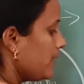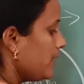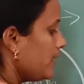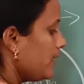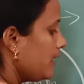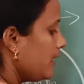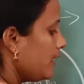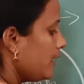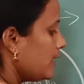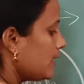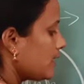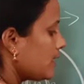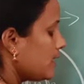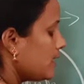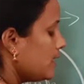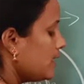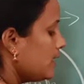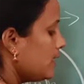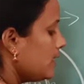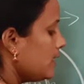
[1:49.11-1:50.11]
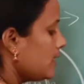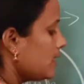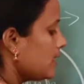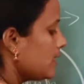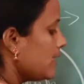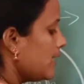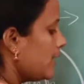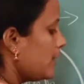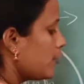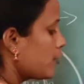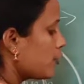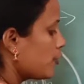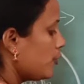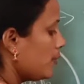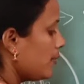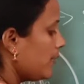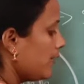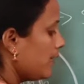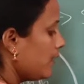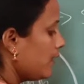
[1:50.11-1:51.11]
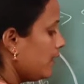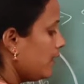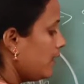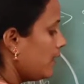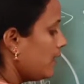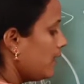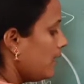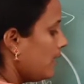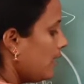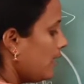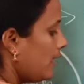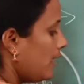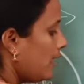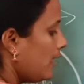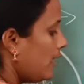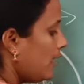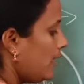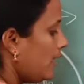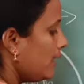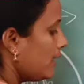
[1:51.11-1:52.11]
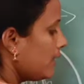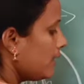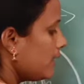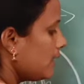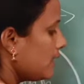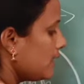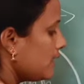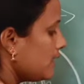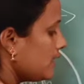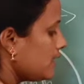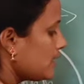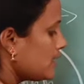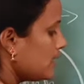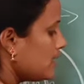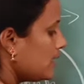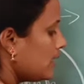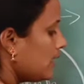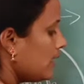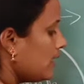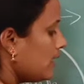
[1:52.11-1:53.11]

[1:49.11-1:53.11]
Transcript: here is the centromere and this is